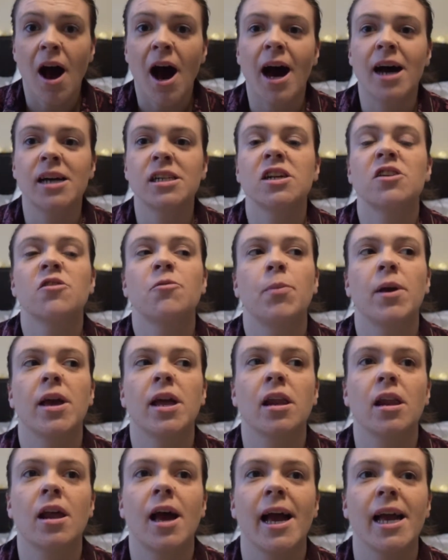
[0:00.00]
and have
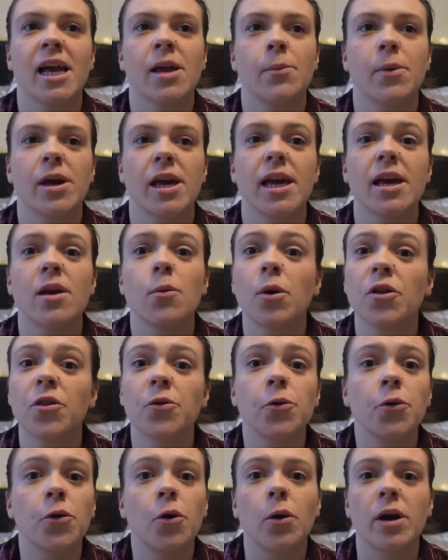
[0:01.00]
been whether
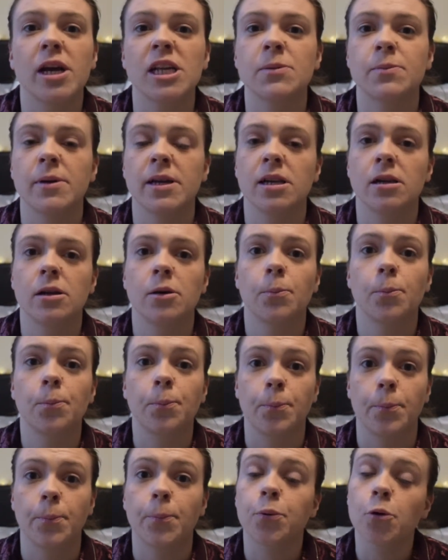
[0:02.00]
or not it's been
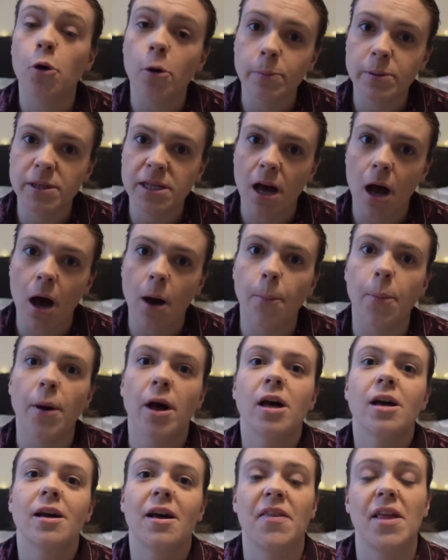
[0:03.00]
propped up,
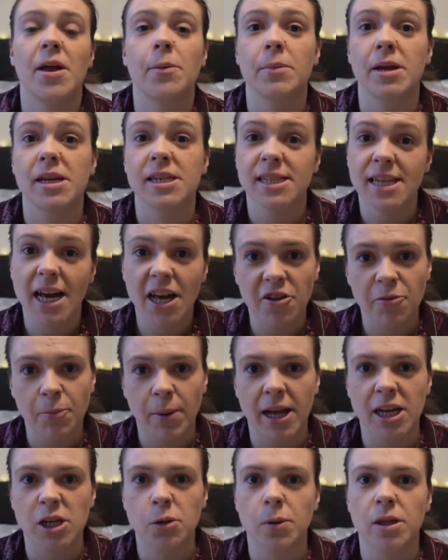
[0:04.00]
and then me and Dad have
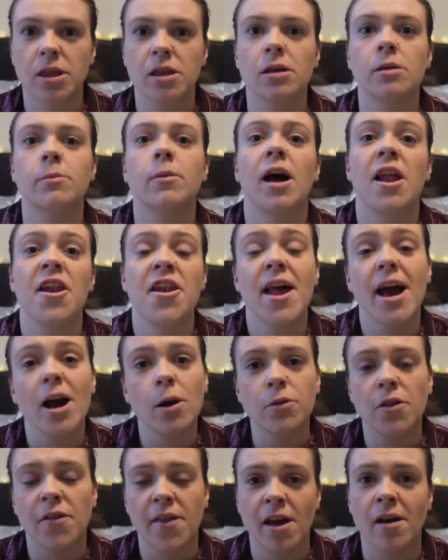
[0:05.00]
played with them, and
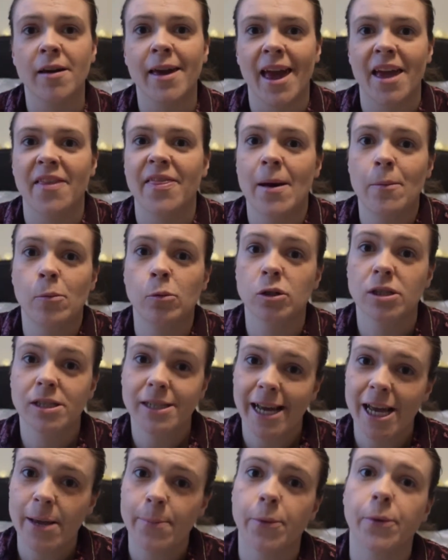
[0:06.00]
now that they are getting that more
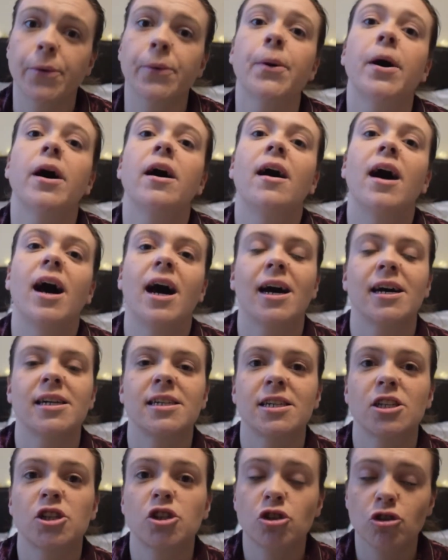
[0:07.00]
stable
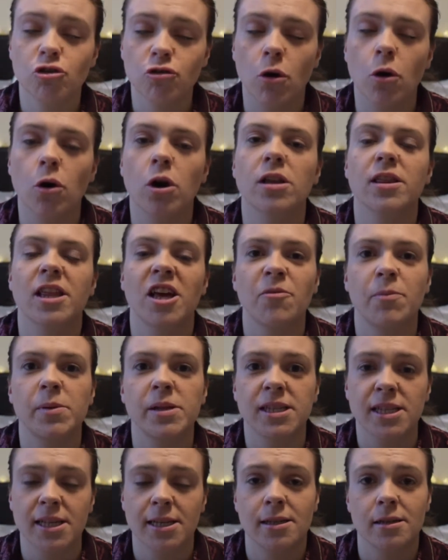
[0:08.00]
and strong, they've
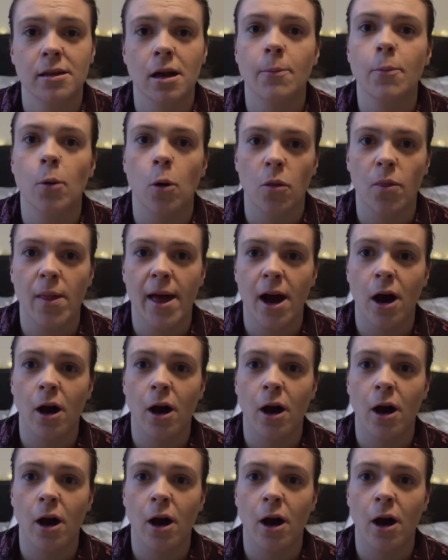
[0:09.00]
been sitting up on their